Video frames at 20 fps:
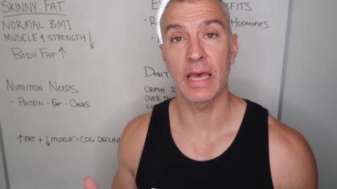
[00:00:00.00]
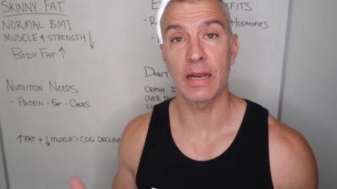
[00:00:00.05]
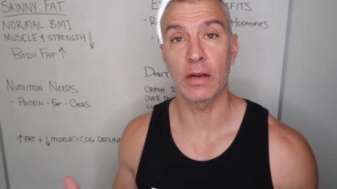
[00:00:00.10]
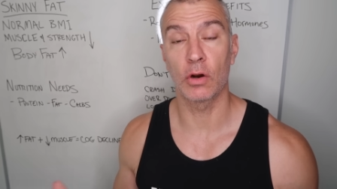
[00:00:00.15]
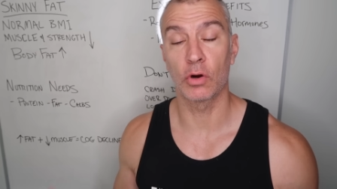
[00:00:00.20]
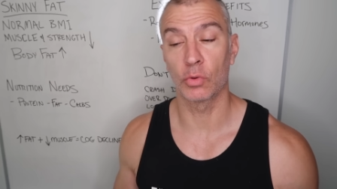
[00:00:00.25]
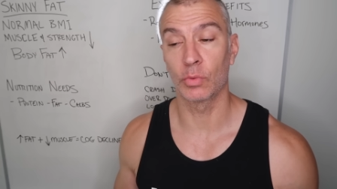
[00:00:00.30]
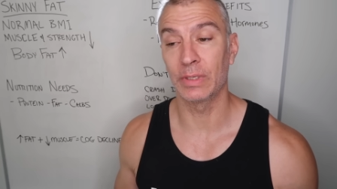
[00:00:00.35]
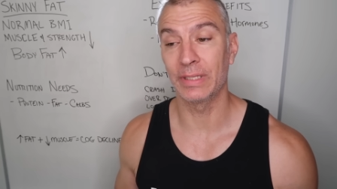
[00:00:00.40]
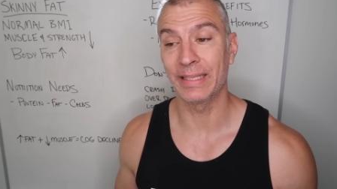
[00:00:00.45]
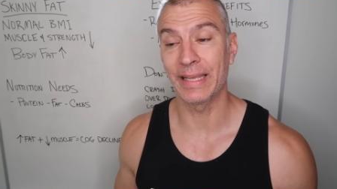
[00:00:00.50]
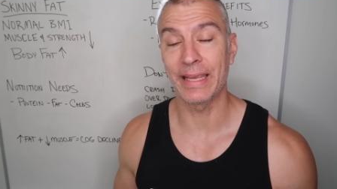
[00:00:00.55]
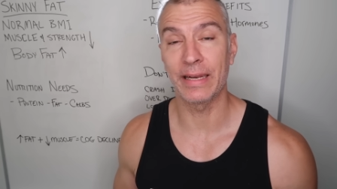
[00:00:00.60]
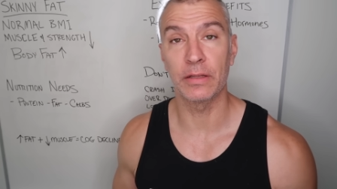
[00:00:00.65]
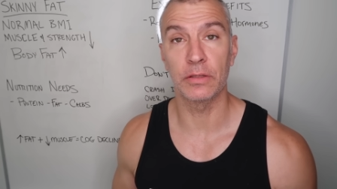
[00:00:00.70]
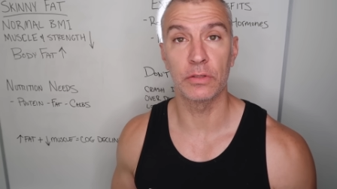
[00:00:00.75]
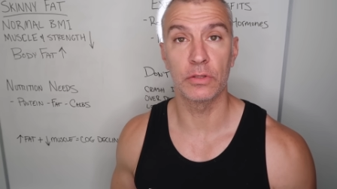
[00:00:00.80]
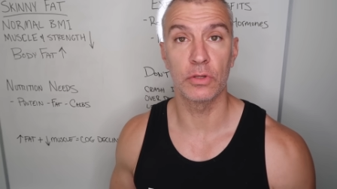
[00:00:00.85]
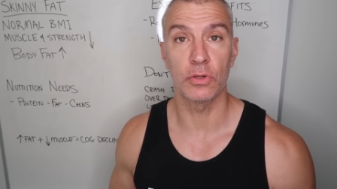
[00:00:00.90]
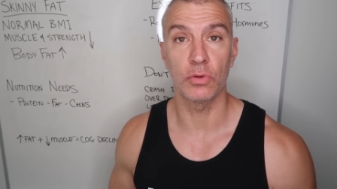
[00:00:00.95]
that are
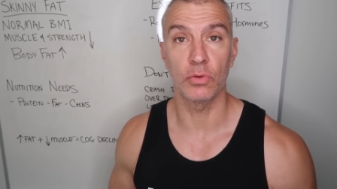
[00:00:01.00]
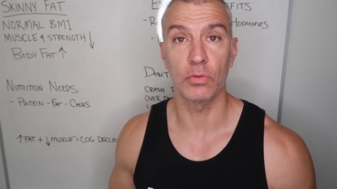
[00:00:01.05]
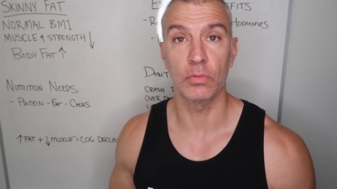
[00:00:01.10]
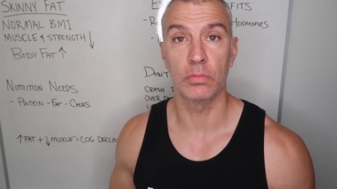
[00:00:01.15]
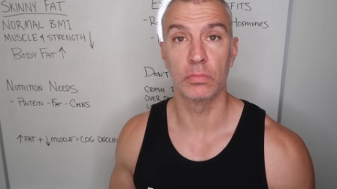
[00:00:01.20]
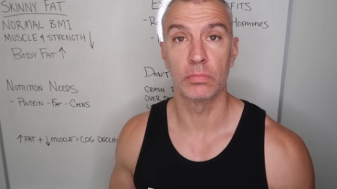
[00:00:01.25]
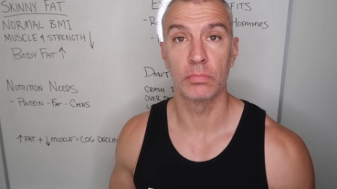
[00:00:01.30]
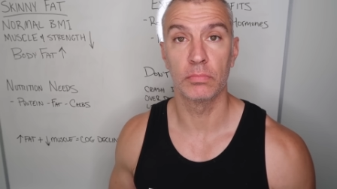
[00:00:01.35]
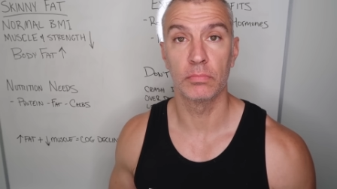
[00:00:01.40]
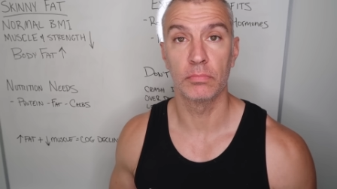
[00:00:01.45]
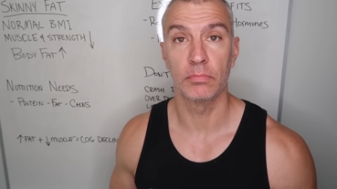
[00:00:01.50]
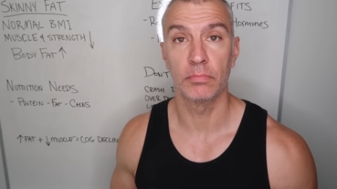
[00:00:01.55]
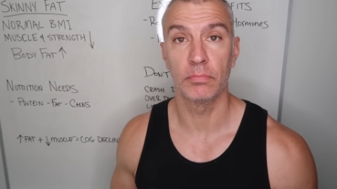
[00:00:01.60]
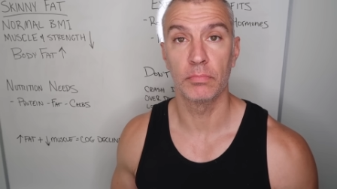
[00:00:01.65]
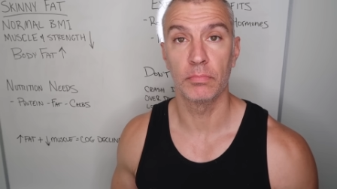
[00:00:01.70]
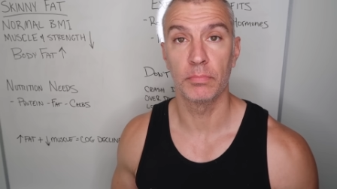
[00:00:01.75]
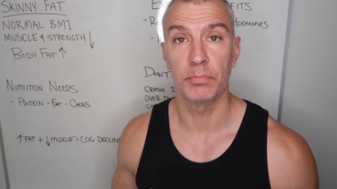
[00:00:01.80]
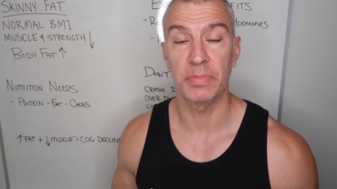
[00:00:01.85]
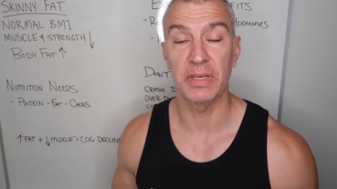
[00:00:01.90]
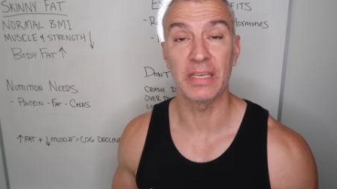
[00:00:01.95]
related to
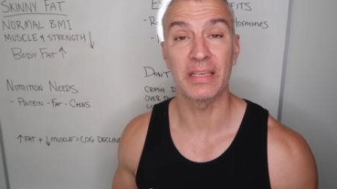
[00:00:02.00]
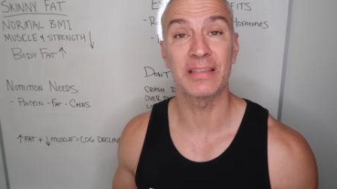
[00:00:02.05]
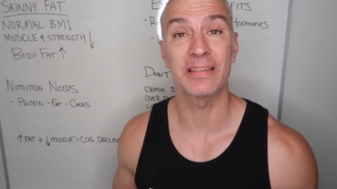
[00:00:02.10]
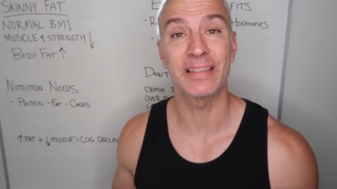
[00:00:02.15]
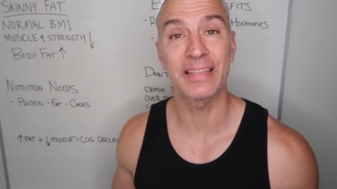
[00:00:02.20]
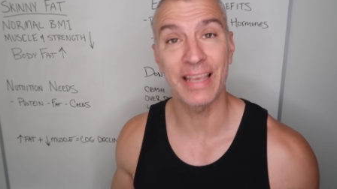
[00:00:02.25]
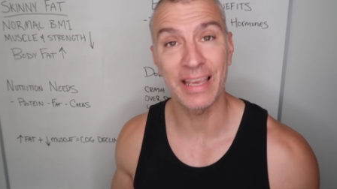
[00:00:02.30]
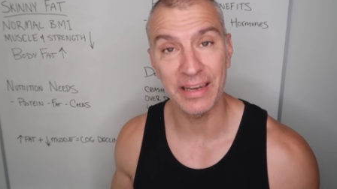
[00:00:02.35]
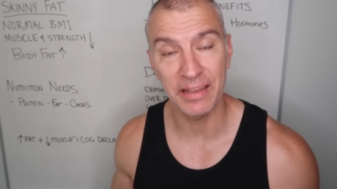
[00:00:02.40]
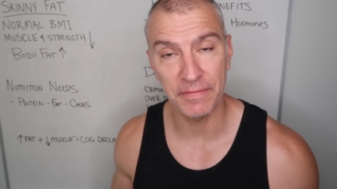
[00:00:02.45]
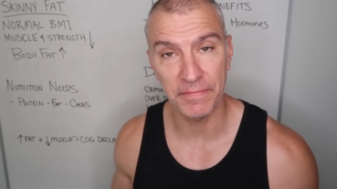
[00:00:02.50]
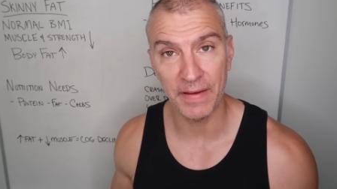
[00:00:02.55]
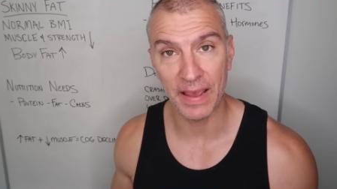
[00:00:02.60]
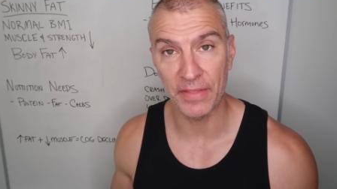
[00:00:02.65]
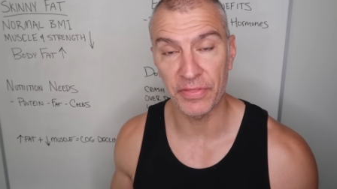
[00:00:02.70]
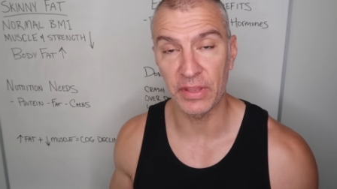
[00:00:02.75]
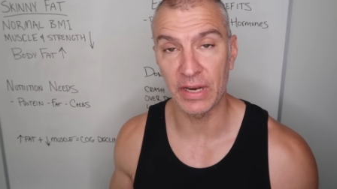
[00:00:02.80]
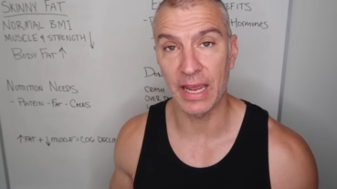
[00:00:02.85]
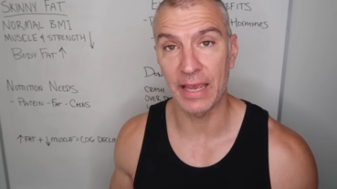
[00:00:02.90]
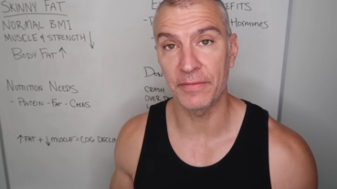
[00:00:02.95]
being skinny
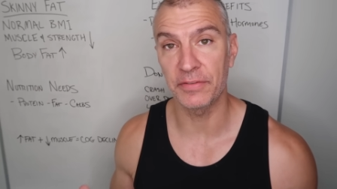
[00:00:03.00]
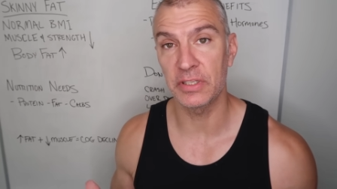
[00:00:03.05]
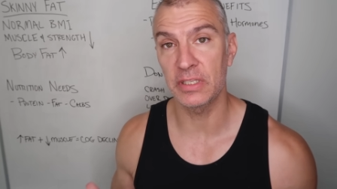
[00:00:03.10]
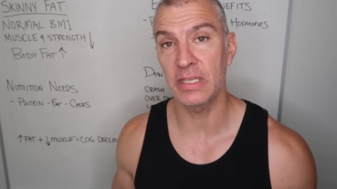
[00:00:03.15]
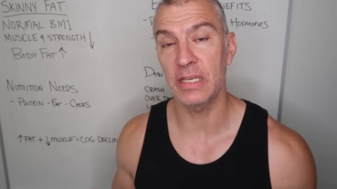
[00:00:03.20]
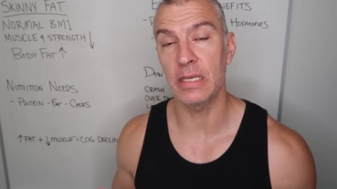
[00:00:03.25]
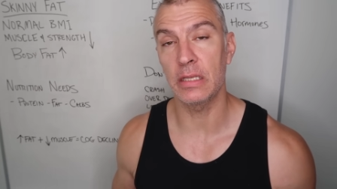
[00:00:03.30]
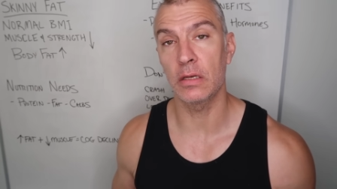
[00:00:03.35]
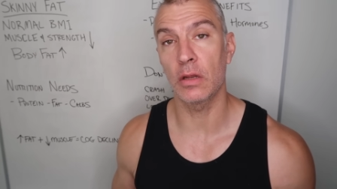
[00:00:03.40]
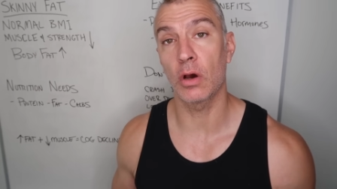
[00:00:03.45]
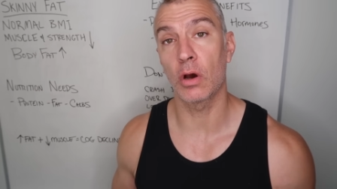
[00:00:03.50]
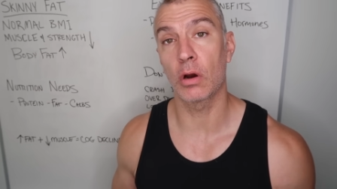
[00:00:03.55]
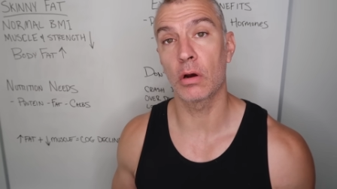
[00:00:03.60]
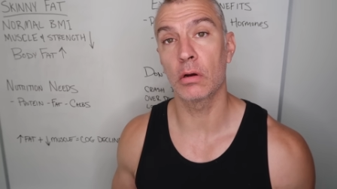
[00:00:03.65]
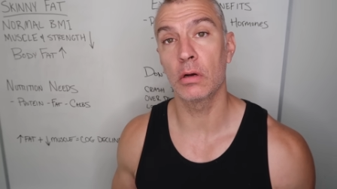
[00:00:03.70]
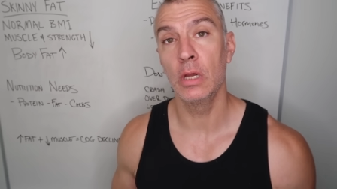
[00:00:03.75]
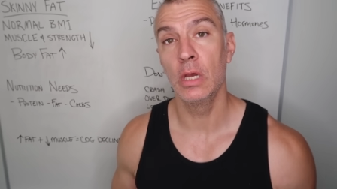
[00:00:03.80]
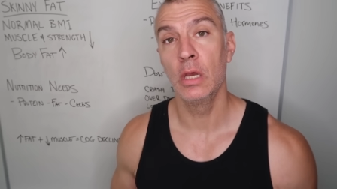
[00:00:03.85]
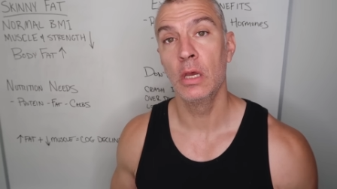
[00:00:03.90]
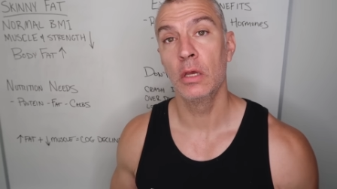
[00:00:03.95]
fat that I've seen
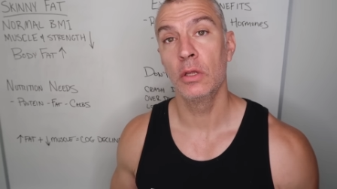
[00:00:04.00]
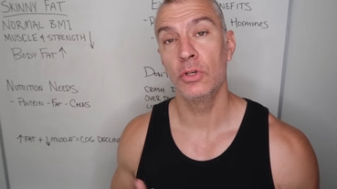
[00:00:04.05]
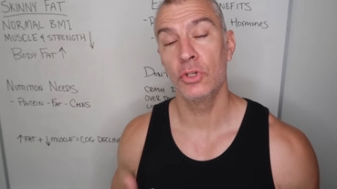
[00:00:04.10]
are